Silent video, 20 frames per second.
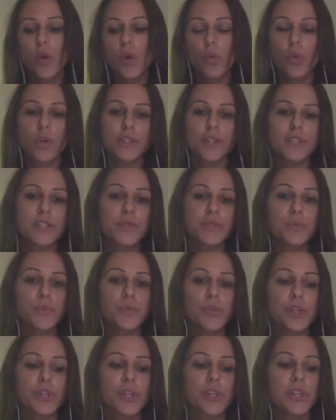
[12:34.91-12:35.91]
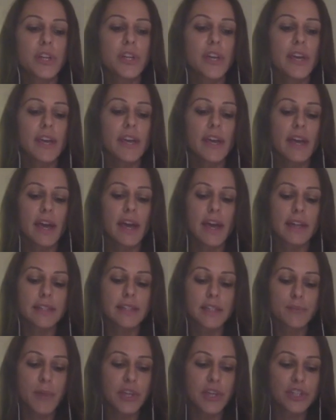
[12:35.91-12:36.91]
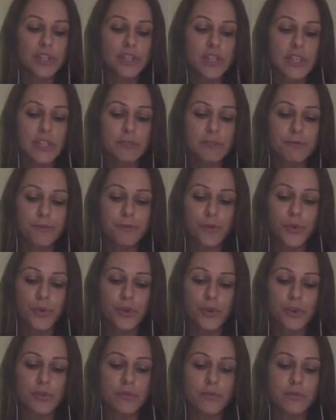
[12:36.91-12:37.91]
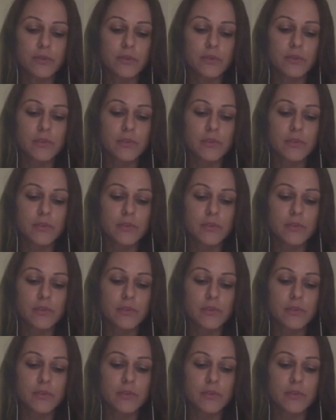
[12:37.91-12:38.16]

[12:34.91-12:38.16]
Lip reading: what didn't work, and especially for